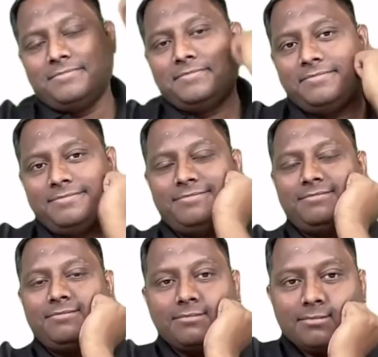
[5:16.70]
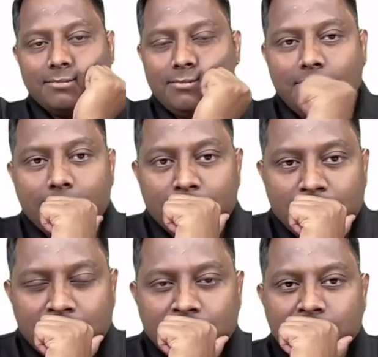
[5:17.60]

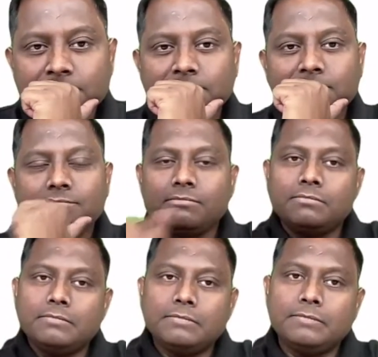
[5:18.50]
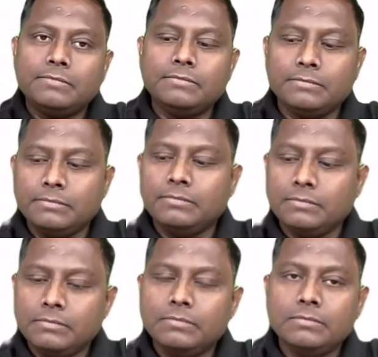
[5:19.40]

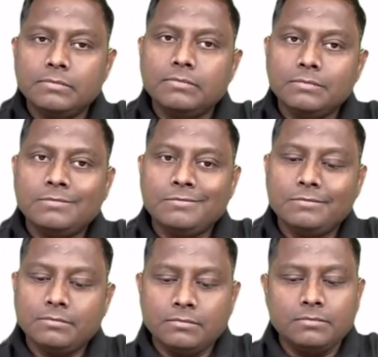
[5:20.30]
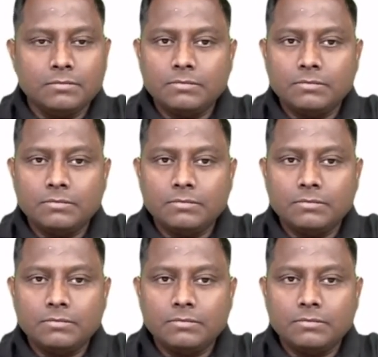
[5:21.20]
(silent)